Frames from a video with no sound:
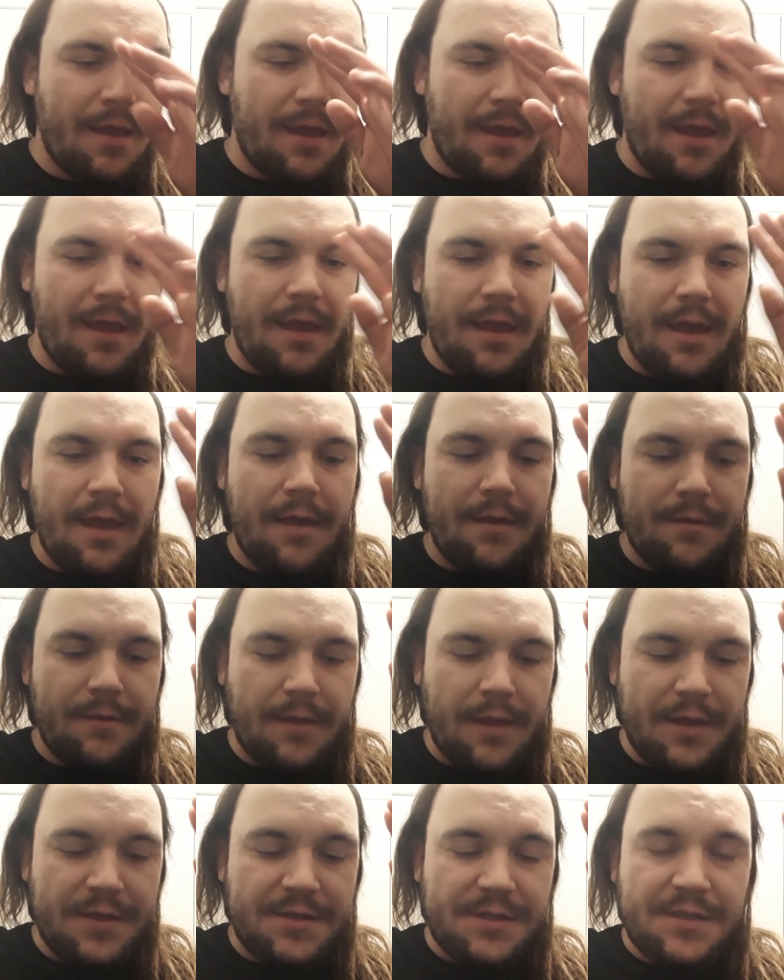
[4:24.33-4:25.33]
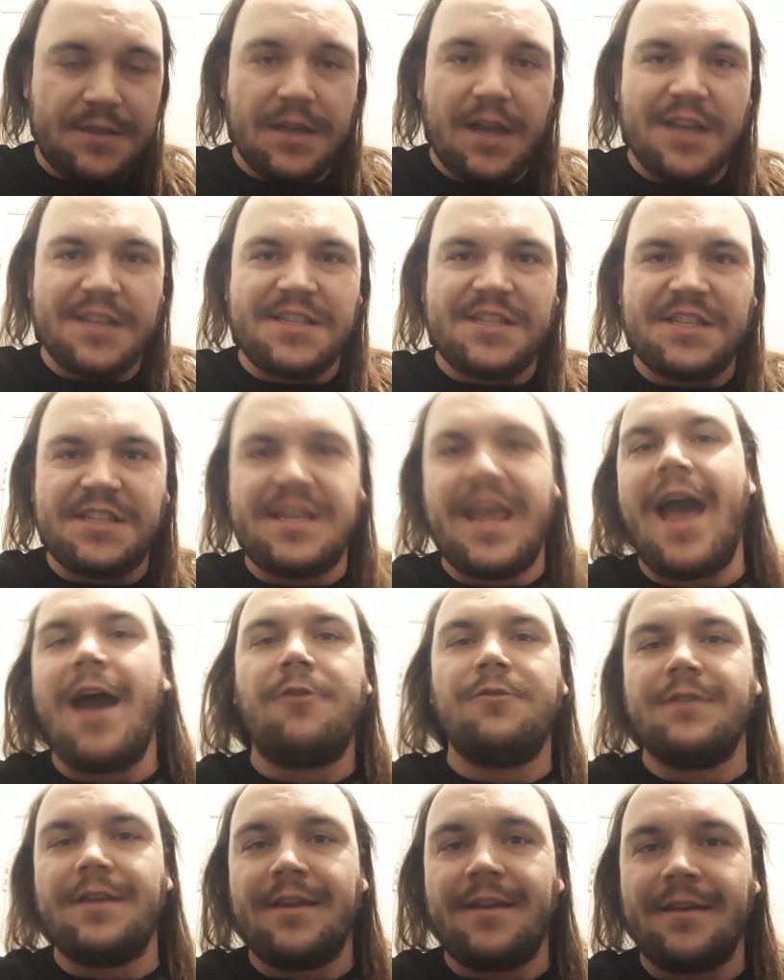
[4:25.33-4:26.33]
It's
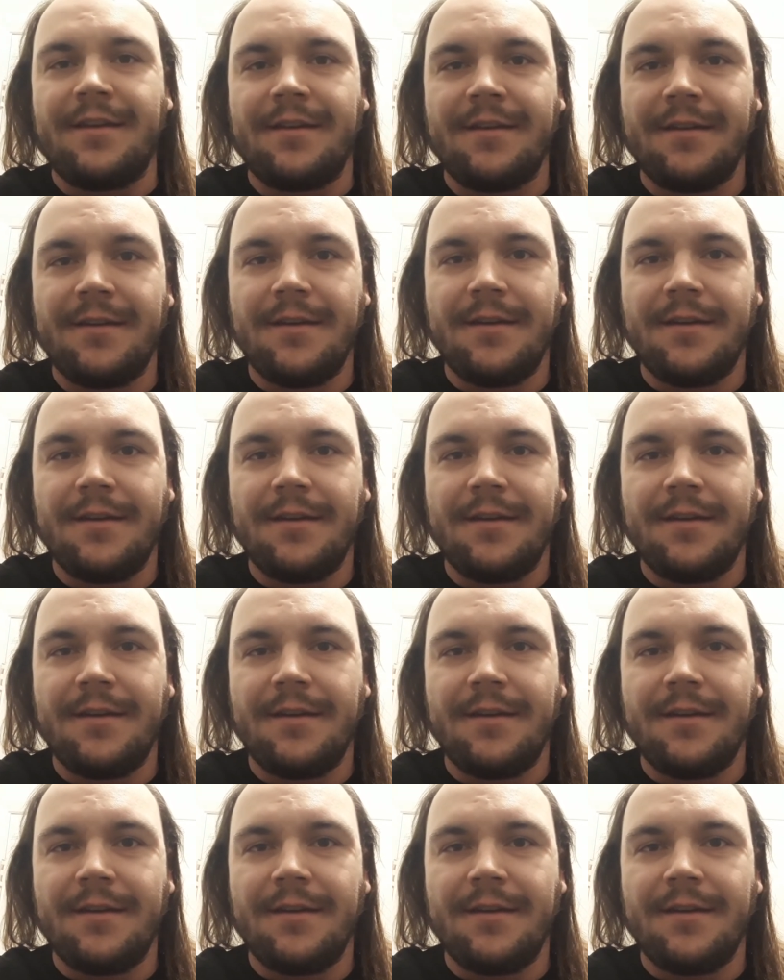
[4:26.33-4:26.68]
astounding